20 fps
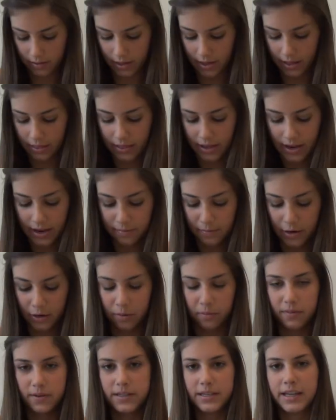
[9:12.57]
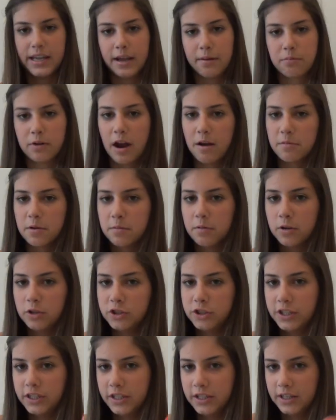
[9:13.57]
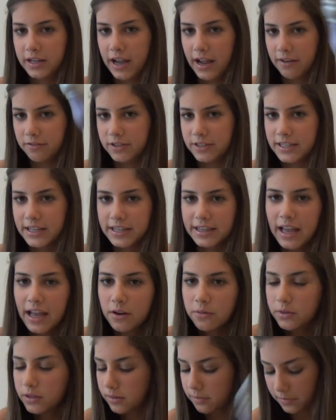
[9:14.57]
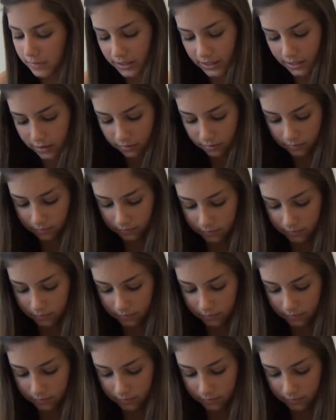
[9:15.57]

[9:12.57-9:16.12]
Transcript: And then my Urban Decay Primer Potion. I have to take that with me.